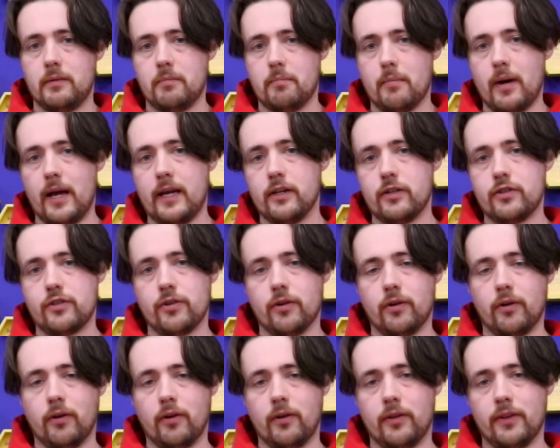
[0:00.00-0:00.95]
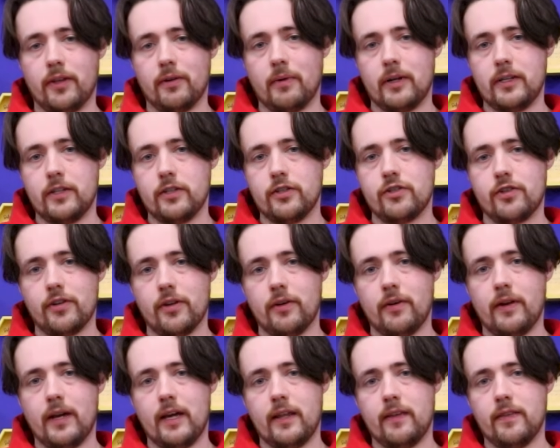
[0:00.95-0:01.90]
Make sure that when you're
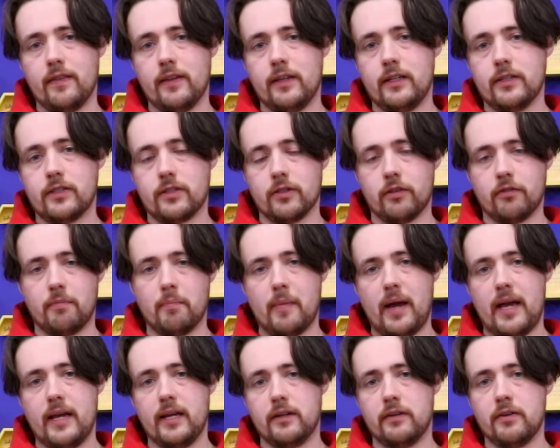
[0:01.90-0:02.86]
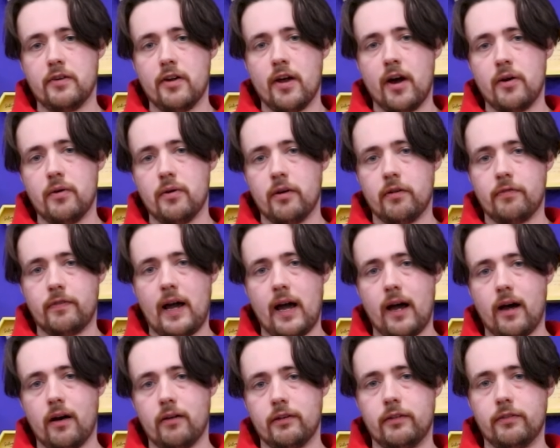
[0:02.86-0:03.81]
shooting that you sort of make note of
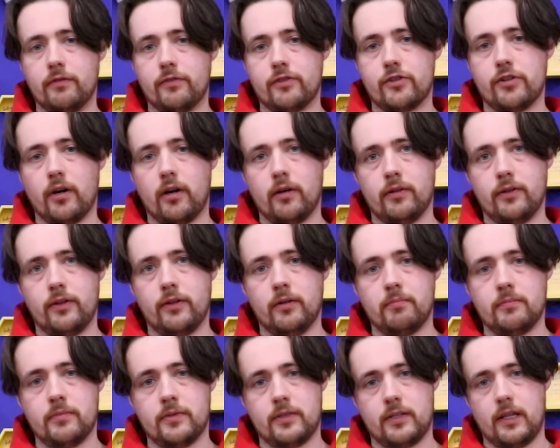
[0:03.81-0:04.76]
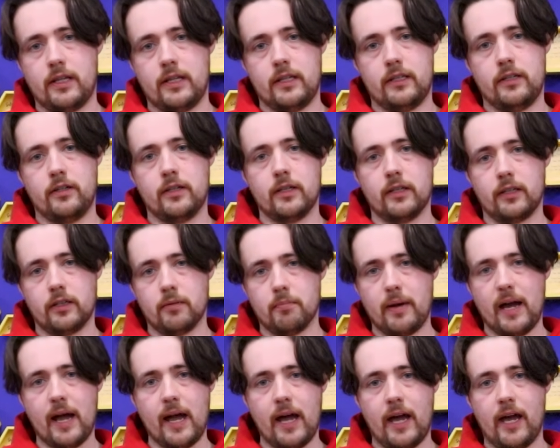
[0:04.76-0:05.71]
how you've shot them, so that you can
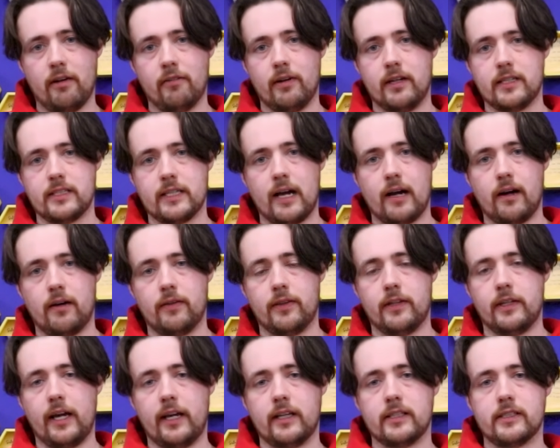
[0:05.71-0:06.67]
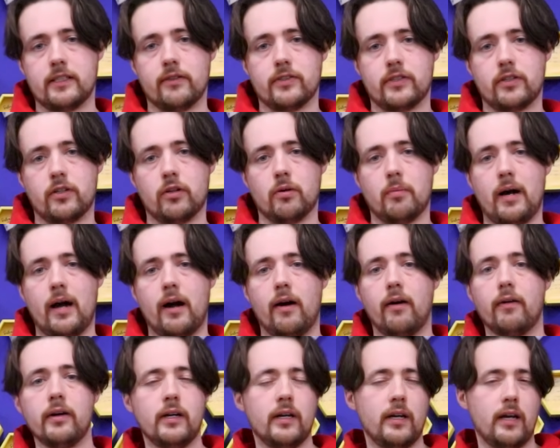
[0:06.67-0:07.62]
compare it to how the negatives come
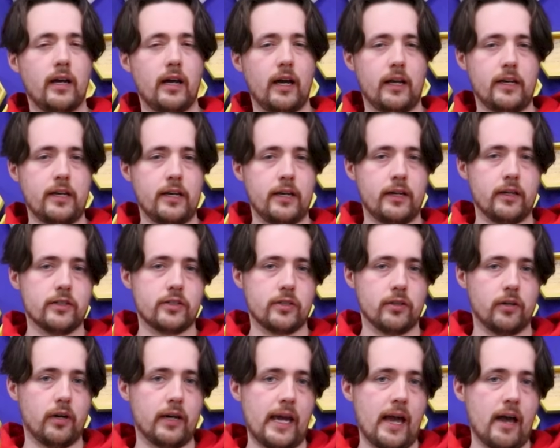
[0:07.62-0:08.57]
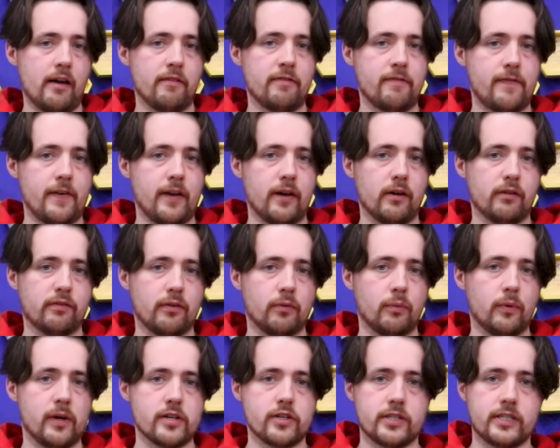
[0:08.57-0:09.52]
out, and you can sort of get a feel
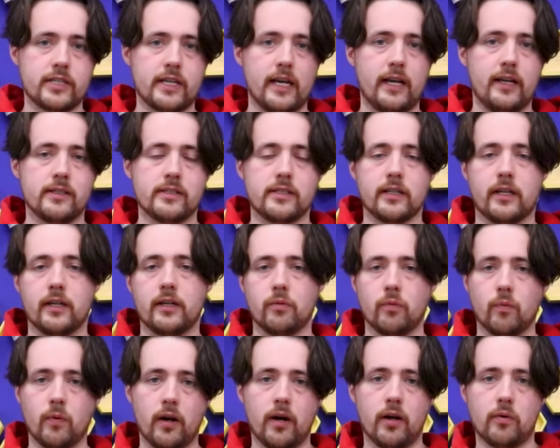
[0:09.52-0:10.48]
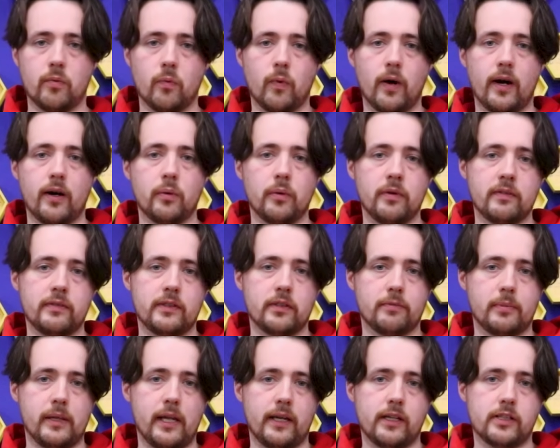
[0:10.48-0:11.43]
for which scenes are going to work well with
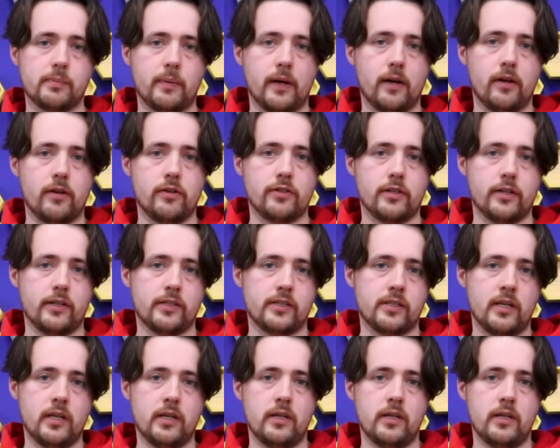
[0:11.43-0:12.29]
double exposures.